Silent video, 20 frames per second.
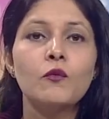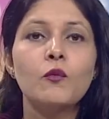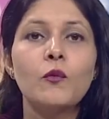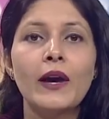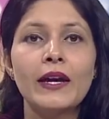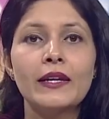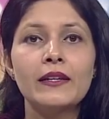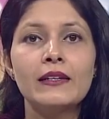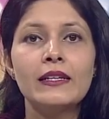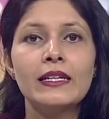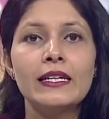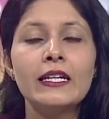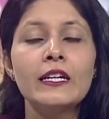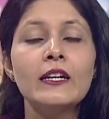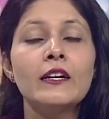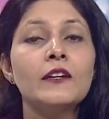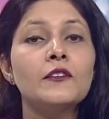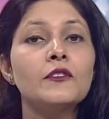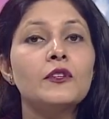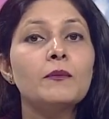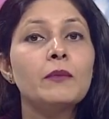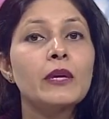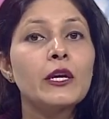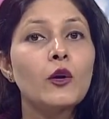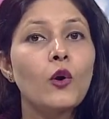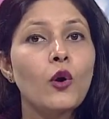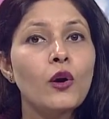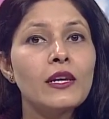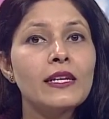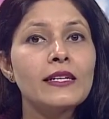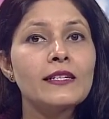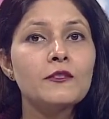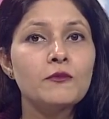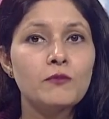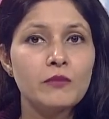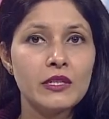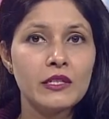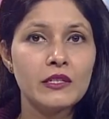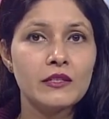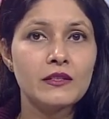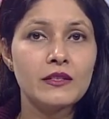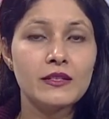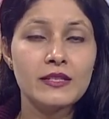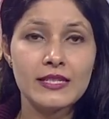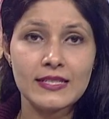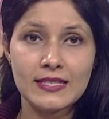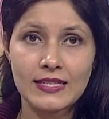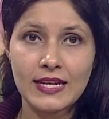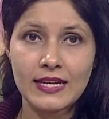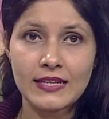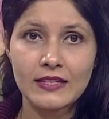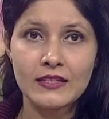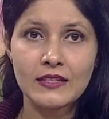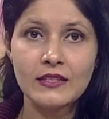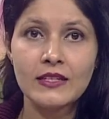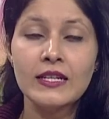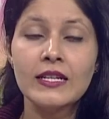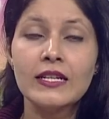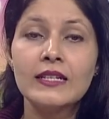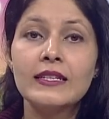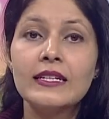Finally, the Macaulay's Minute decided